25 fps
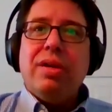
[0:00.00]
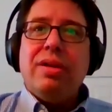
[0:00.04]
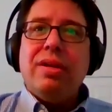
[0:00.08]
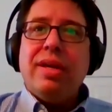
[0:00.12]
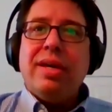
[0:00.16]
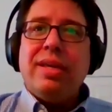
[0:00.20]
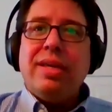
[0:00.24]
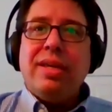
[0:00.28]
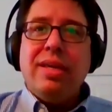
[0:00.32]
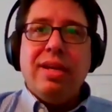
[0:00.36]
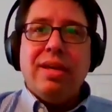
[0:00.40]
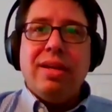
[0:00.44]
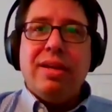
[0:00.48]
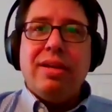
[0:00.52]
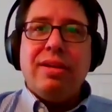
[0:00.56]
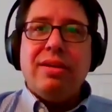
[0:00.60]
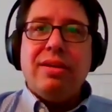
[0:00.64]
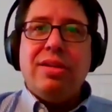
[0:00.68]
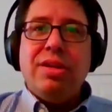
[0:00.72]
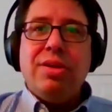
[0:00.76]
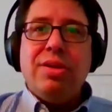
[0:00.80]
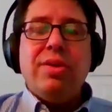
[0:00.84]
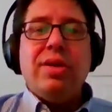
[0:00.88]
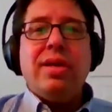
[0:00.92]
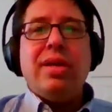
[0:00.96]
But
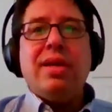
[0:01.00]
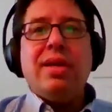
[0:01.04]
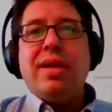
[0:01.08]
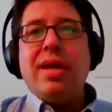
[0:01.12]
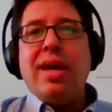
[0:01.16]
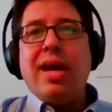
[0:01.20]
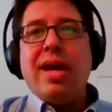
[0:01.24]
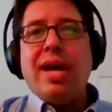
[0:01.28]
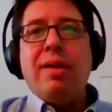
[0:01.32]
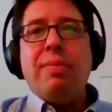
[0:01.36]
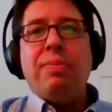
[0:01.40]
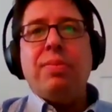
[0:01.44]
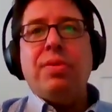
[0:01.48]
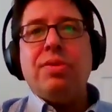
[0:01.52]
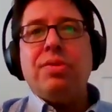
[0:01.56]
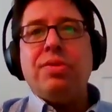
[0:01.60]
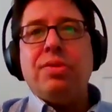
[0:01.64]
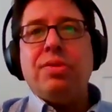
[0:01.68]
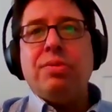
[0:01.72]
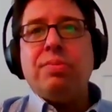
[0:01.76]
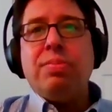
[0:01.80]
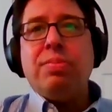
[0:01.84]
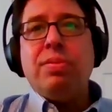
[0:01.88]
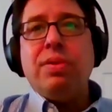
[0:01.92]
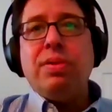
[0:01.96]
again, doing a
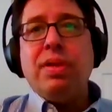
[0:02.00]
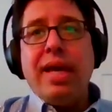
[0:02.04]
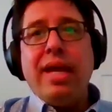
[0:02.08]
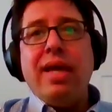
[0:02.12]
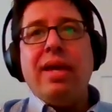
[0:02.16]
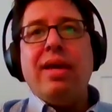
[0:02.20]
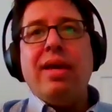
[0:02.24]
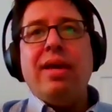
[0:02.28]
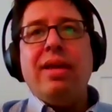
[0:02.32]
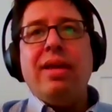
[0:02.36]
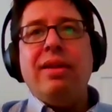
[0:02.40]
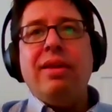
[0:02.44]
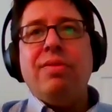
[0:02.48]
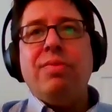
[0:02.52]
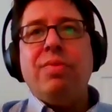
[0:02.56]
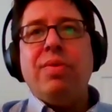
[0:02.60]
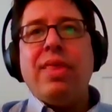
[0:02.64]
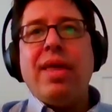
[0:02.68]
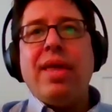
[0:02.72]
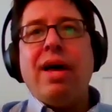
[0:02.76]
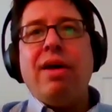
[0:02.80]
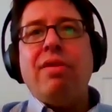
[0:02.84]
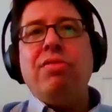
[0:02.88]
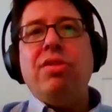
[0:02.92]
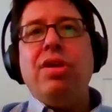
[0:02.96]
capital
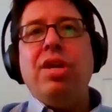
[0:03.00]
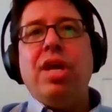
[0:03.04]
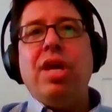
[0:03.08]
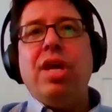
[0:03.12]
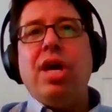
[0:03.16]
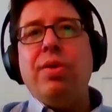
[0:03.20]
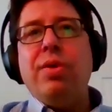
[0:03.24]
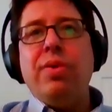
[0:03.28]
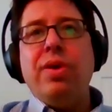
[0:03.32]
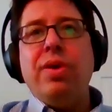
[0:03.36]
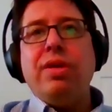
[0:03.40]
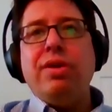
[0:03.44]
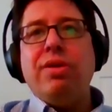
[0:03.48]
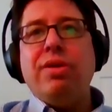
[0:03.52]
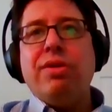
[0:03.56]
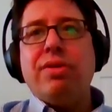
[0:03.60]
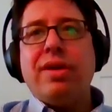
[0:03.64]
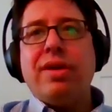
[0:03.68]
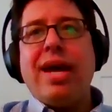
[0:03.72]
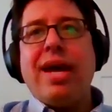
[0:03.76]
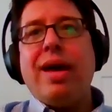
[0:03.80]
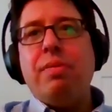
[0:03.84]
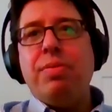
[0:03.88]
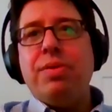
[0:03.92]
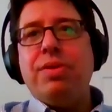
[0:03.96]
plan without
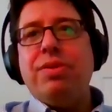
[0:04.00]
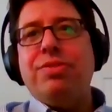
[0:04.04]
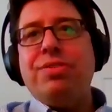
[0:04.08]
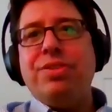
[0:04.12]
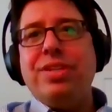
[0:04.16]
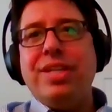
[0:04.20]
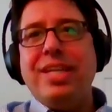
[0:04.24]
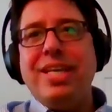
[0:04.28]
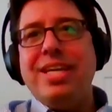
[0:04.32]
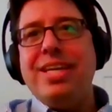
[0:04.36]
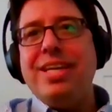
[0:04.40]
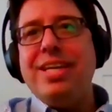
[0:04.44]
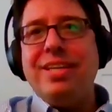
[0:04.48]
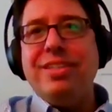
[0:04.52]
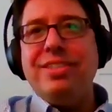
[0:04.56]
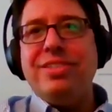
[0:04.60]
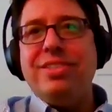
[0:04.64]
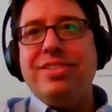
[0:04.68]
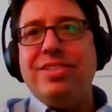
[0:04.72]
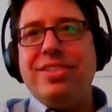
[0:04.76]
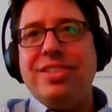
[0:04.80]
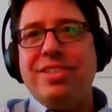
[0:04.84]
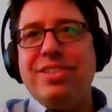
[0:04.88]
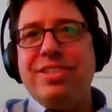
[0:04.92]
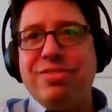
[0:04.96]
knowing your capital
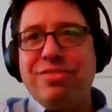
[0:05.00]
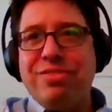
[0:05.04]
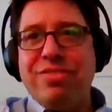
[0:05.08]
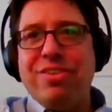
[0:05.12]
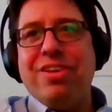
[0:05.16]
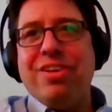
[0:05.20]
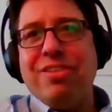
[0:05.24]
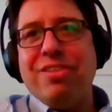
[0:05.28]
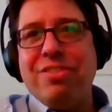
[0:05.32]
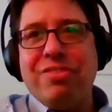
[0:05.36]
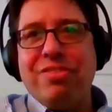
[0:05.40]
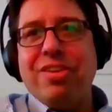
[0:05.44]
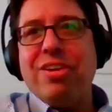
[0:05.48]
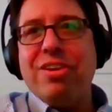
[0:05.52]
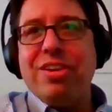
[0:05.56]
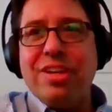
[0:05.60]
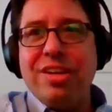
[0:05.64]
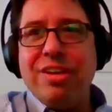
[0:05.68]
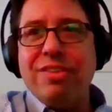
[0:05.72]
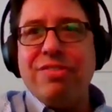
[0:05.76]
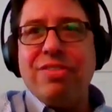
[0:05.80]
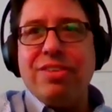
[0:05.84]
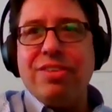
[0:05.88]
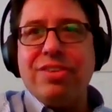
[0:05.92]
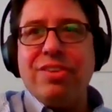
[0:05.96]
needs is very,
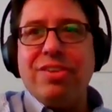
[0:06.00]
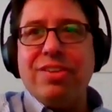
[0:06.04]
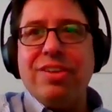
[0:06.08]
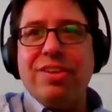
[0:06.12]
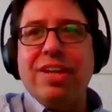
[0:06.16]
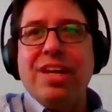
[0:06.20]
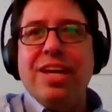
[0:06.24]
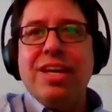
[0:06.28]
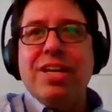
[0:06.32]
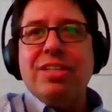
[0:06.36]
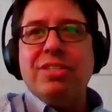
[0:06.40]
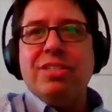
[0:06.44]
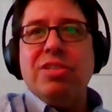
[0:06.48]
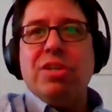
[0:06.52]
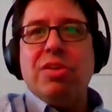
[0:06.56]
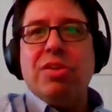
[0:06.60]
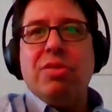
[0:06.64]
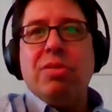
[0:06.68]
very difficult.